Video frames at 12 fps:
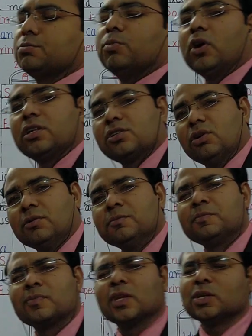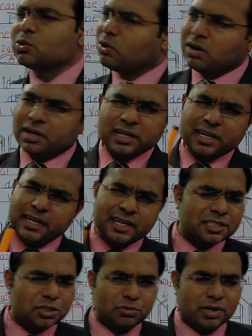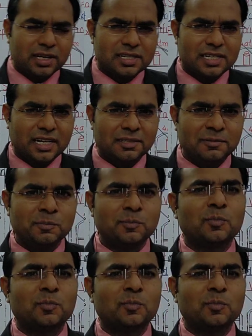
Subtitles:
his Boyle's law. So easy to understand,